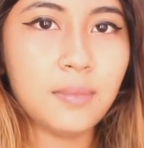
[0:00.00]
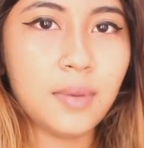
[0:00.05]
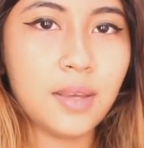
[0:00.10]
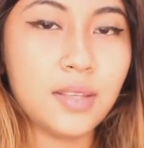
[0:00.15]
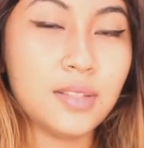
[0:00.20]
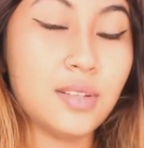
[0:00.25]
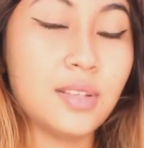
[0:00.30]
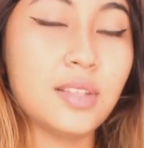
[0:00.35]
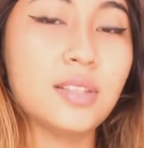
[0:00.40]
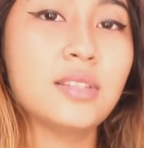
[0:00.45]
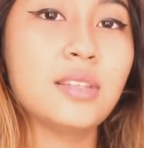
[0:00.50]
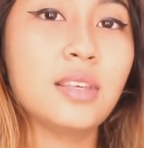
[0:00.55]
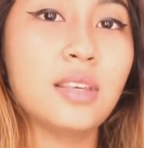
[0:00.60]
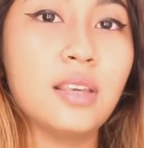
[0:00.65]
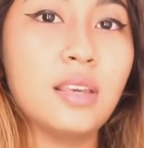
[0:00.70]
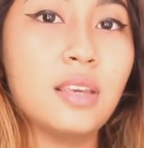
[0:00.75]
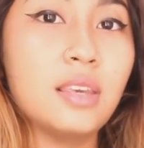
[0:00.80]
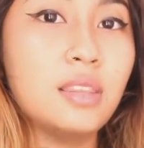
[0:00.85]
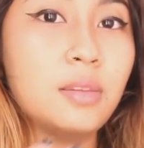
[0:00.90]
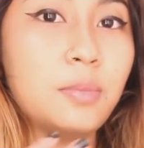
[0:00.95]
As you can
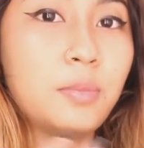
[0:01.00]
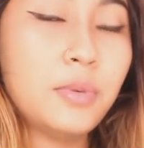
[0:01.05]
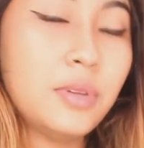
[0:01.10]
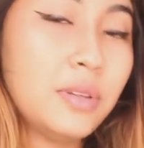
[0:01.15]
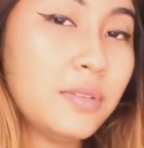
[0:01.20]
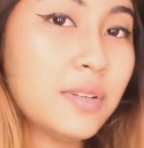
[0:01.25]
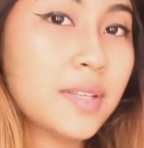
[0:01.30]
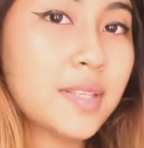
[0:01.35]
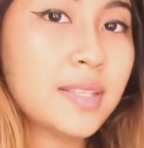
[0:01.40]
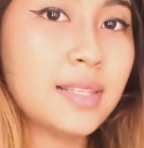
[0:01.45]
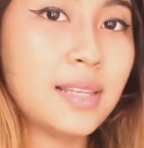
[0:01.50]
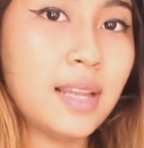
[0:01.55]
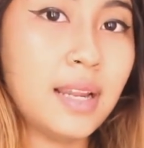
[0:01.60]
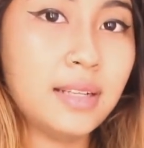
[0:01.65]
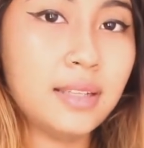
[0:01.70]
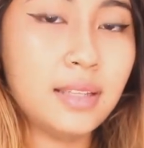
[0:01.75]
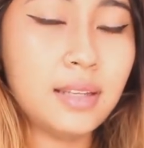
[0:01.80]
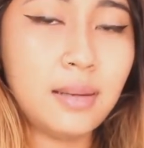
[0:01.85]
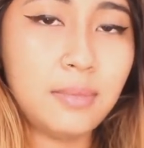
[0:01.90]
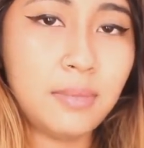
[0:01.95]
see in the previous
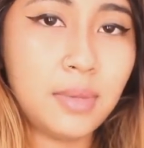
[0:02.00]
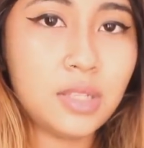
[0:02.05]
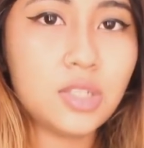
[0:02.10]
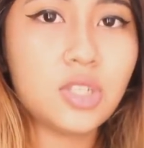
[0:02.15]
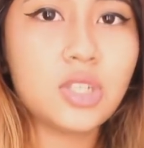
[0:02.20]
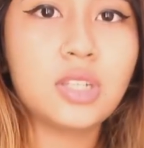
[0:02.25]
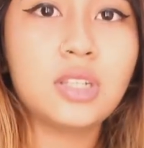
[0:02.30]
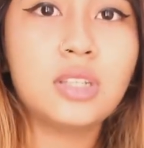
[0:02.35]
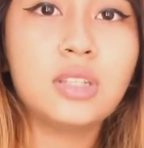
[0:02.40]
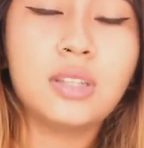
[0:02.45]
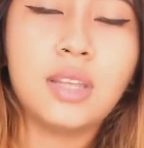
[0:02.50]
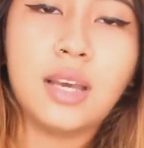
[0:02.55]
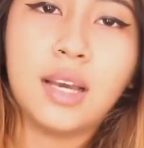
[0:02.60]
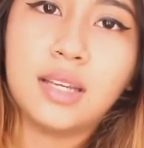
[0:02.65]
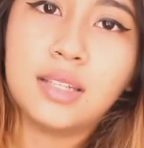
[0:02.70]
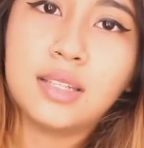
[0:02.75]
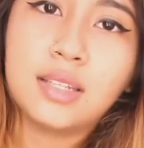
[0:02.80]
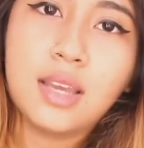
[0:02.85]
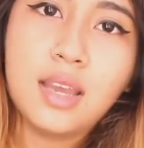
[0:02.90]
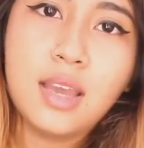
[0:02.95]
slide that I mentioned,
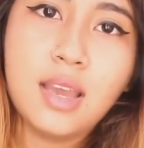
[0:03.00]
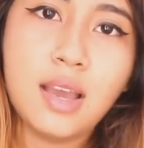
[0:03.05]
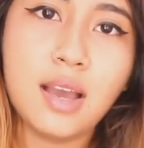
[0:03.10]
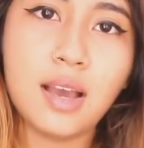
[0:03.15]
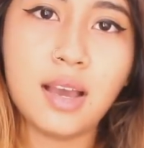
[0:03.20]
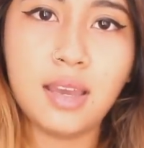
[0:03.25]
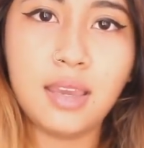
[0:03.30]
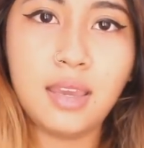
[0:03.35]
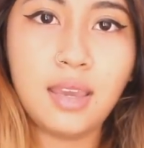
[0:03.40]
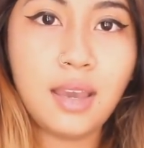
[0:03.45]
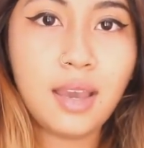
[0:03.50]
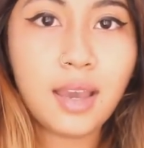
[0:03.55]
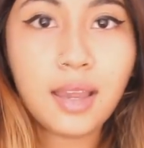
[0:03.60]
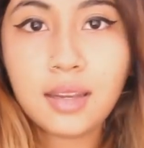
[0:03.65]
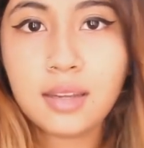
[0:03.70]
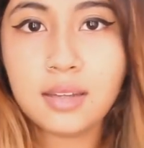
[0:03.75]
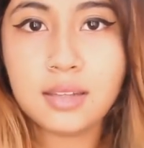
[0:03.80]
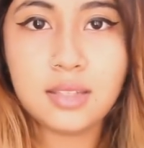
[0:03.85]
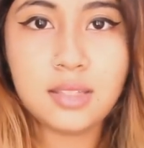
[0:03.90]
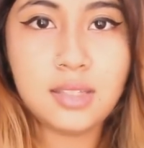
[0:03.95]
that I
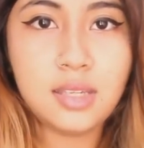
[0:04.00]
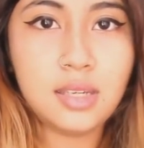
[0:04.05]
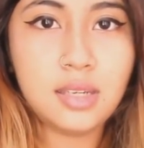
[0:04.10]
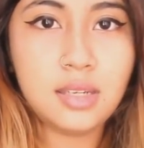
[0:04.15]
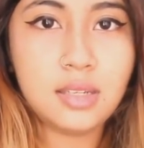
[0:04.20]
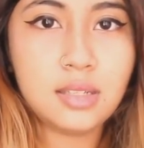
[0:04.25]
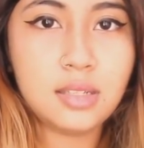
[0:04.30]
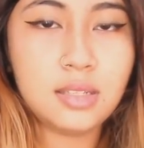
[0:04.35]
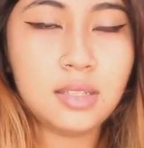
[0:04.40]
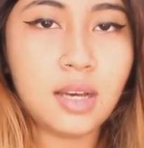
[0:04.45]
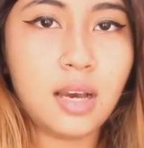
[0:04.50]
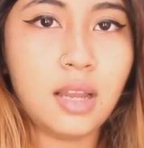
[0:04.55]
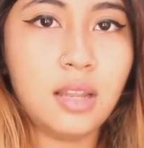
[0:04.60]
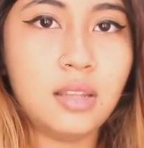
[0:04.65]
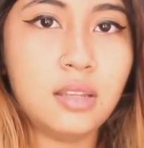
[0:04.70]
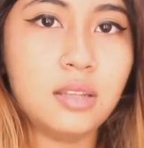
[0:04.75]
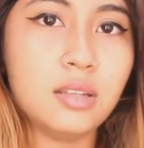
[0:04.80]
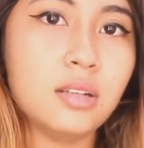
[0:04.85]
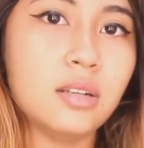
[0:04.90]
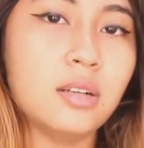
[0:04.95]
had indeed
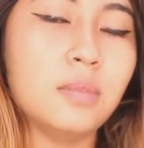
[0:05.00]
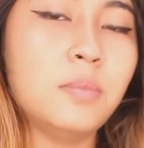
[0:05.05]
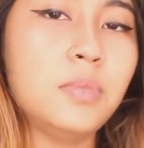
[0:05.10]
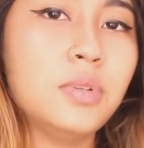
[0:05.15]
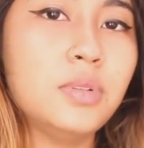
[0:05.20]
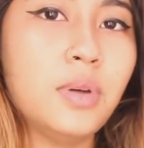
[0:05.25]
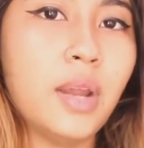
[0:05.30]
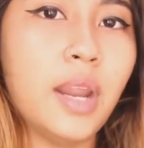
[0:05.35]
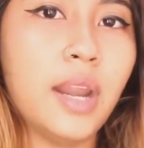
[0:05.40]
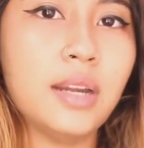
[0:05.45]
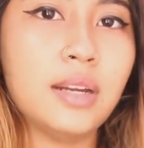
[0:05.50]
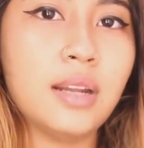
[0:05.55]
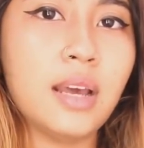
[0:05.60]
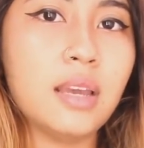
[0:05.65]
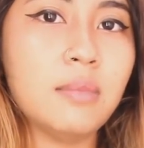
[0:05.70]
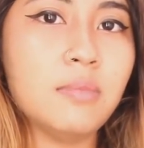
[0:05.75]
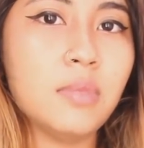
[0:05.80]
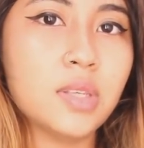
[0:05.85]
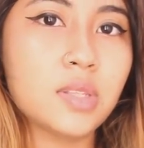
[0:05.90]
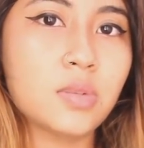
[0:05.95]
done the blue hair
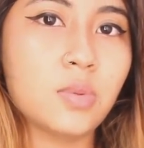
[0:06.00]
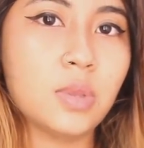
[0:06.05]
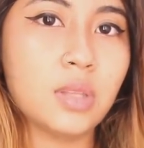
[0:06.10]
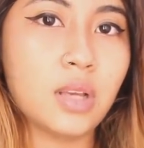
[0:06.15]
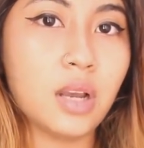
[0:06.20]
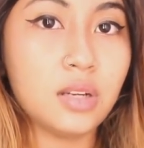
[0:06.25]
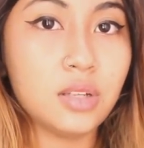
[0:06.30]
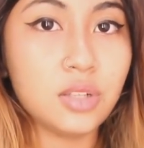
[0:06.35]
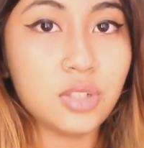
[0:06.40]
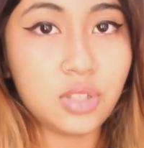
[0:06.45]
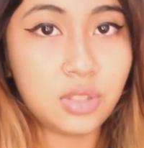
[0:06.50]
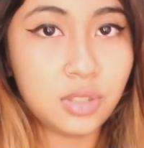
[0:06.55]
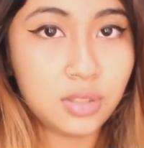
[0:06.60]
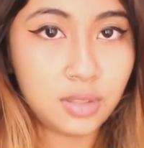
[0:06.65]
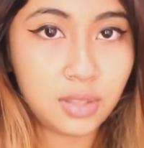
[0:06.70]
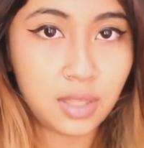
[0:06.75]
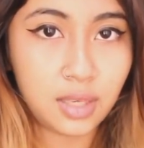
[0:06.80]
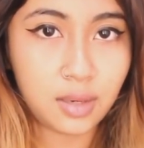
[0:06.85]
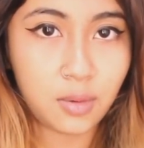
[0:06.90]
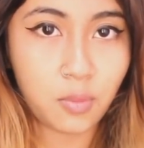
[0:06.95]
dye mixed with
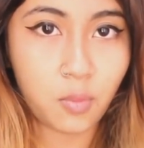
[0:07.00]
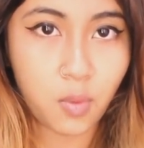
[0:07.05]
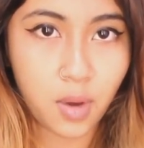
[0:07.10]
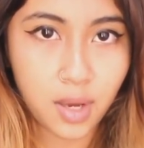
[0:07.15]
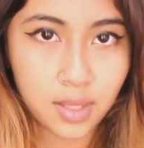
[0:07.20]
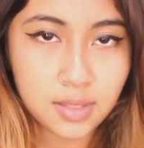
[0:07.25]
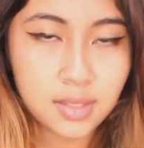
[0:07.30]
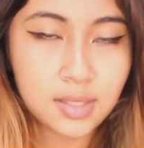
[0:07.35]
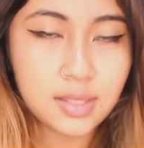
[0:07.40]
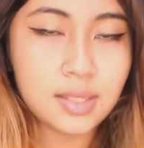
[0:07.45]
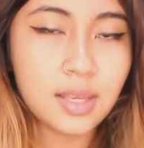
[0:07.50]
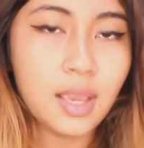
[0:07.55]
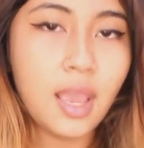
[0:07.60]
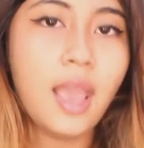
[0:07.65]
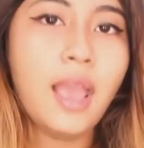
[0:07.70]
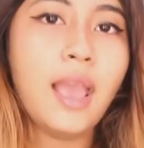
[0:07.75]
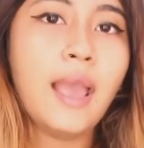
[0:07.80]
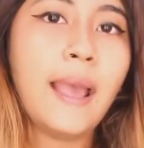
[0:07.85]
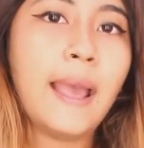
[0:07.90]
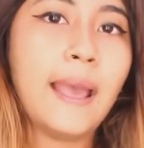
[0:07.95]
conditioner thing once,
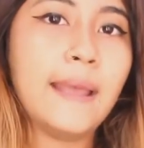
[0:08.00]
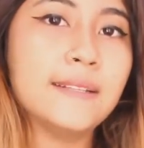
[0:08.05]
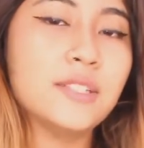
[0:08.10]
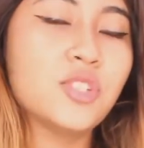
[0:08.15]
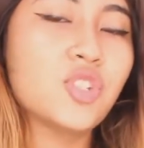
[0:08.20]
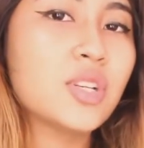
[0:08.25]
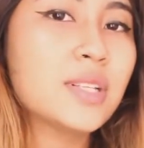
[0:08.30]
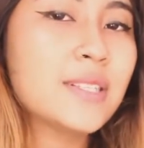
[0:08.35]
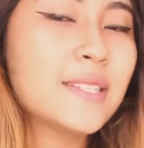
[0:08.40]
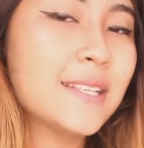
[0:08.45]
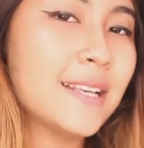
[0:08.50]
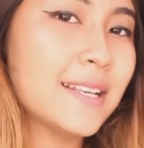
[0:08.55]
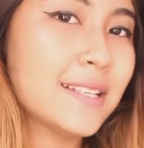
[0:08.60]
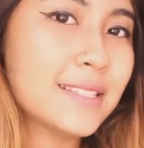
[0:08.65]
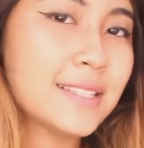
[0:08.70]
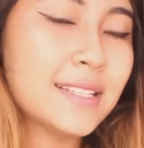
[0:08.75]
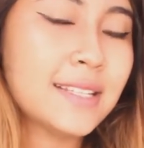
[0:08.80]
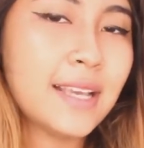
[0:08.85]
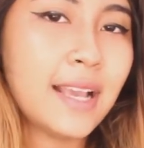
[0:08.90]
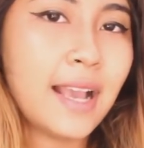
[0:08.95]
and just
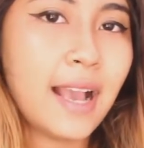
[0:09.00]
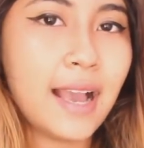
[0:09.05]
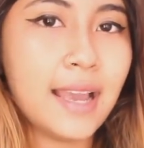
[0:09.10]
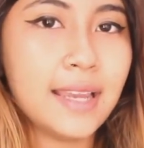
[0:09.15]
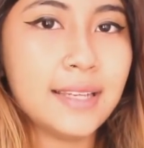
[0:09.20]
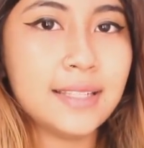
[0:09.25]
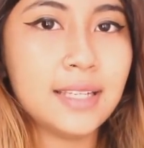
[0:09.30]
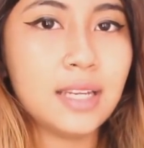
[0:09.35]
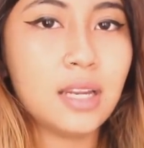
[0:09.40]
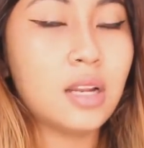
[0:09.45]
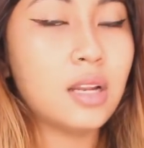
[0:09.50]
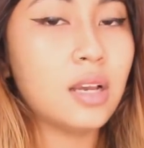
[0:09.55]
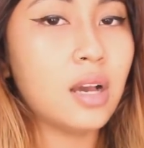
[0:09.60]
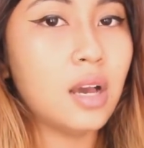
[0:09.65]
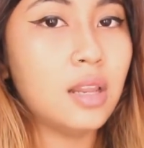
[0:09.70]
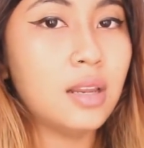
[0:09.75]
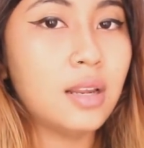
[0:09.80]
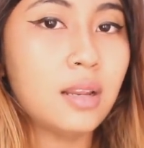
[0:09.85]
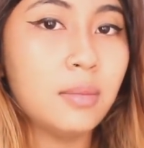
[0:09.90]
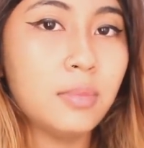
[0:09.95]
yesterday I did
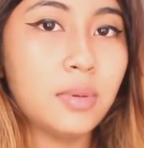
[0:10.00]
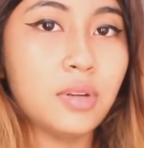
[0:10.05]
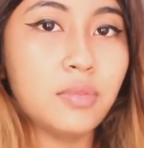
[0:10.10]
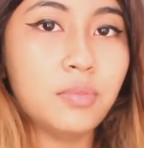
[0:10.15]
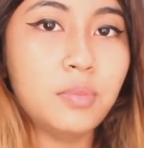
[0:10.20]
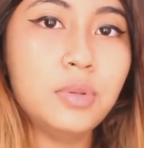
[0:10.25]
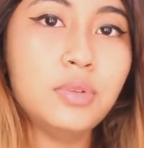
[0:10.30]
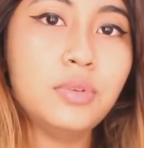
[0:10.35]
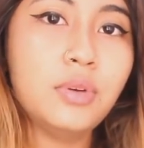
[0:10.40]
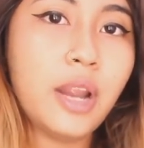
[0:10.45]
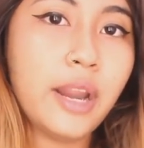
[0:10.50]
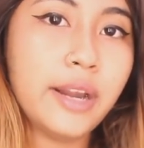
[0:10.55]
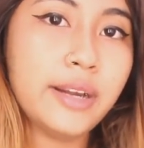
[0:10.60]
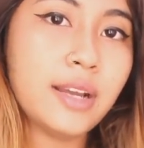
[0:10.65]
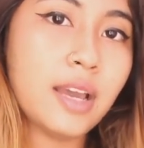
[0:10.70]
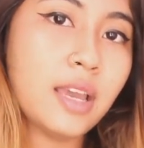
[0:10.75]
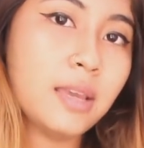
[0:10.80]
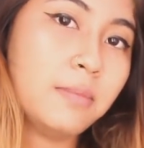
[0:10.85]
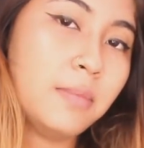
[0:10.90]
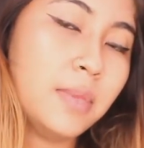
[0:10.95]
a little bit of blue hair
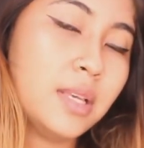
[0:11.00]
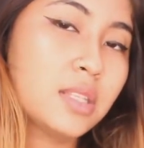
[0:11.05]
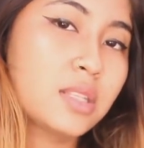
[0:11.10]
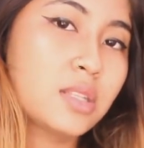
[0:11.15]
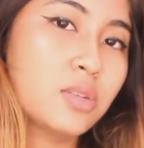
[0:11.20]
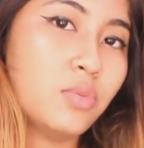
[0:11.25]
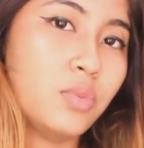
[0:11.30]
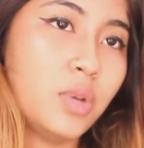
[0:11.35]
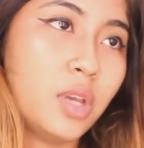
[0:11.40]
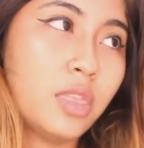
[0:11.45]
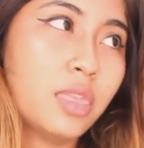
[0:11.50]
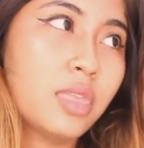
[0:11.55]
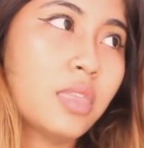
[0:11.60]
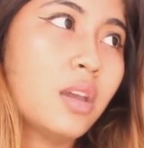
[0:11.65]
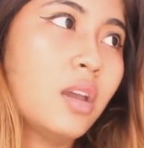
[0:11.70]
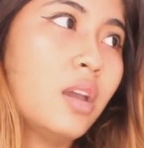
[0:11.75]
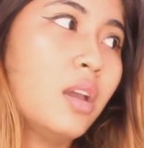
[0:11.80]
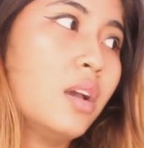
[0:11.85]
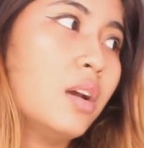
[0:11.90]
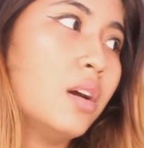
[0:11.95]
dye mixed with
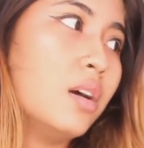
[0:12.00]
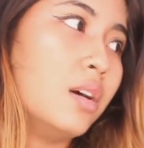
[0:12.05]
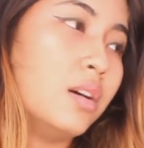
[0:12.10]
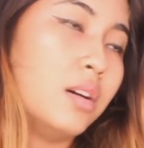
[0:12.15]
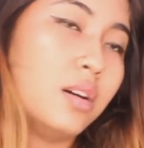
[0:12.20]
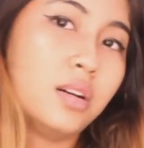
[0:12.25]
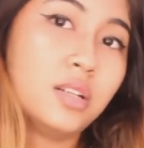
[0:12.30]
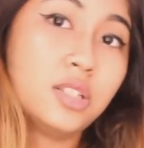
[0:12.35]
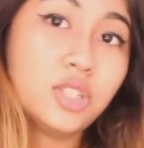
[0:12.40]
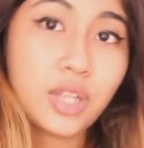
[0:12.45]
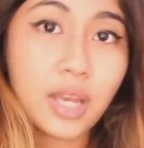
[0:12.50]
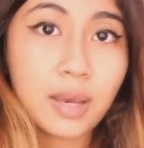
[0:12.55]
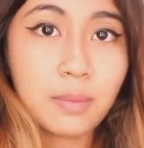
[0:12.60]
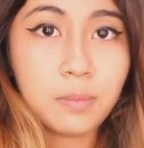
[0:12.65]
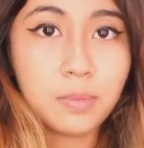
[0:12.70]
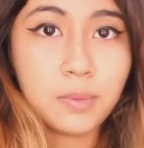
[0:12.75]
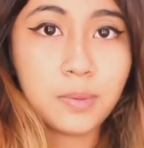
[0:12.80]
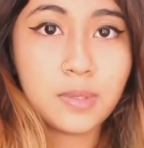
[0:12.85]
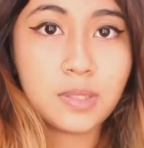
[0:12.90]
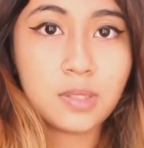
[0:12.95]

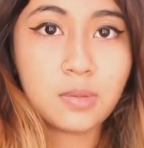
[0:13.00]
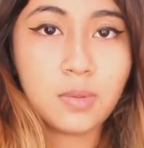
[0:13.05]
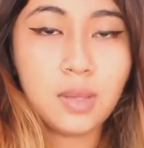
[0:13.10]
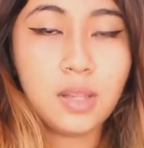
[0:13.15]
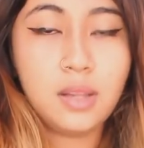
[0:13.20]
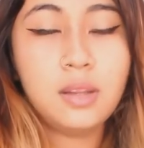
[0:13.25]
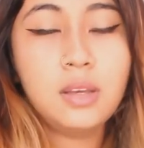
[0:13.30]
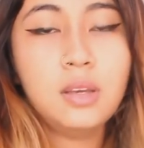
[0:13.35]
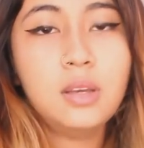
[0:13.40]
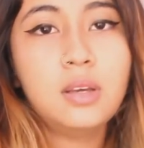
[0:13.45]
shampoo as well.